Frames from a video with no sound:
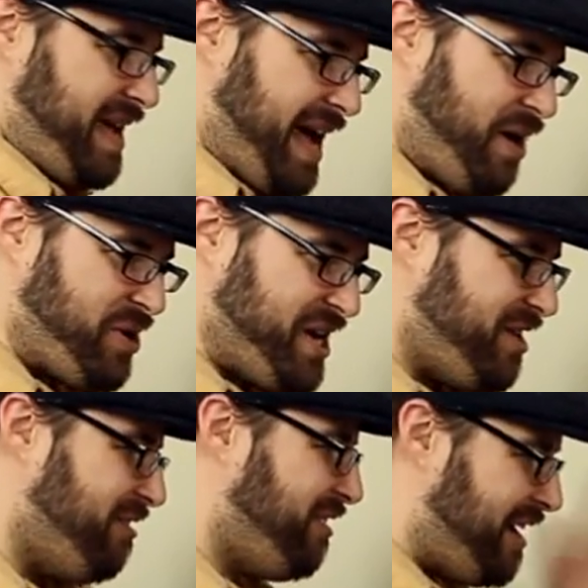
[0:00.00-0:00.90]
out
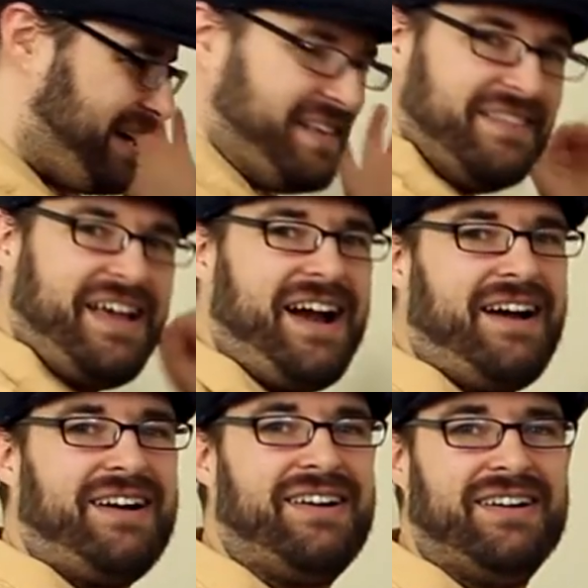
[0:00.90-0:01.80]
here and in
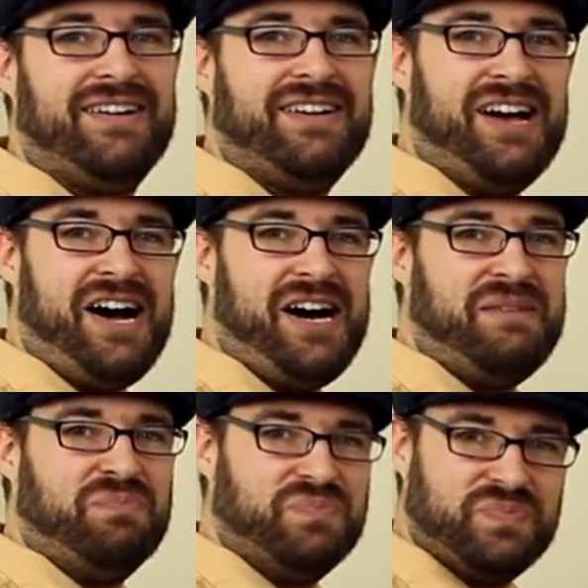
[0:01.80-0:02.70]
there
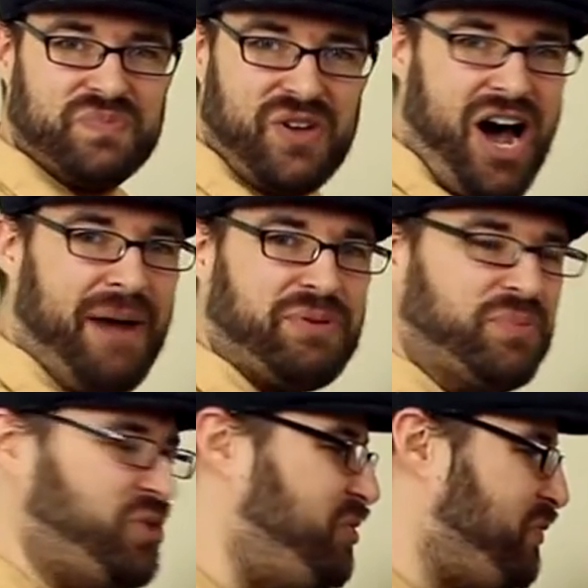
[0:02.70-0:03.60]
um,
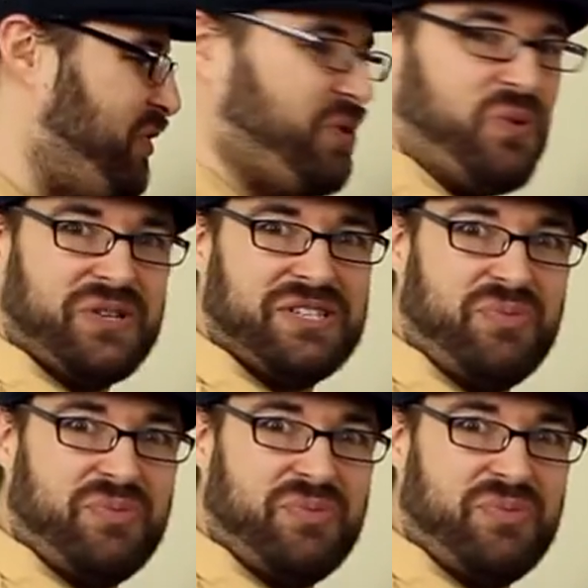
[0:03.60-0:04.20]
optimal for what's